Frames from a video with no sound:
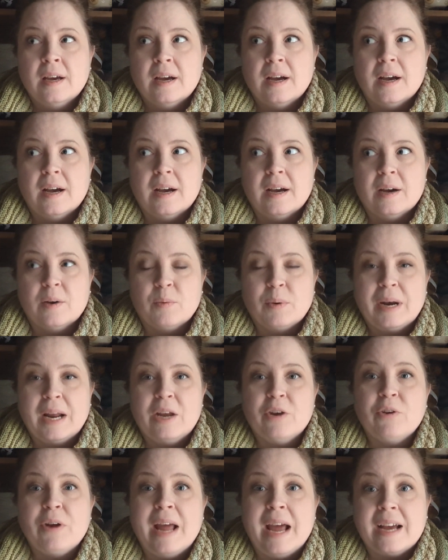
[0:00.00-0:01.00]

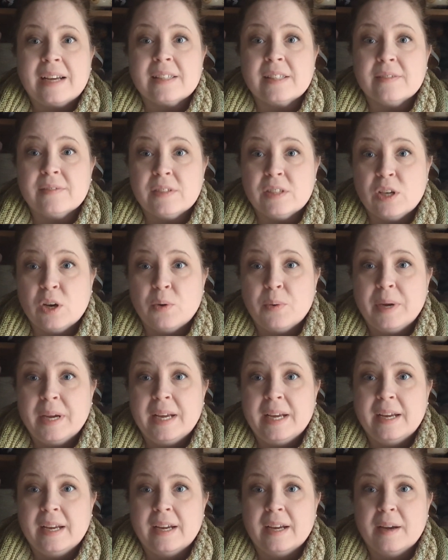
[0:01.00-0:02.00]
100 acts of
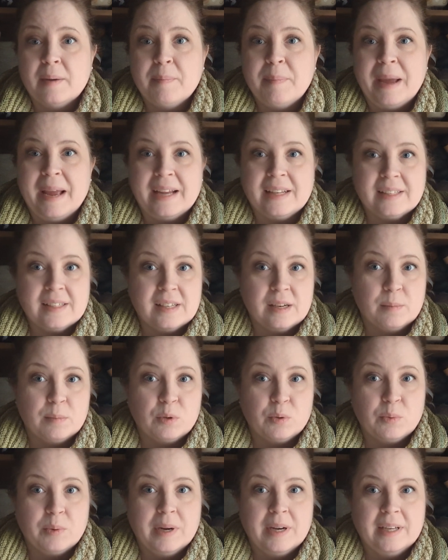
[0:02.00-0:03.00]
sewing, pants number
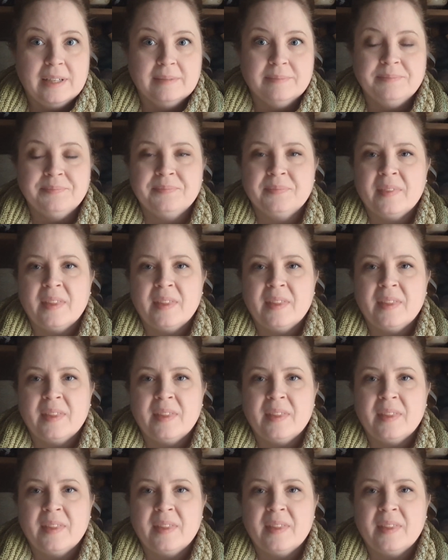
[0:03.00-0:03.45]
1,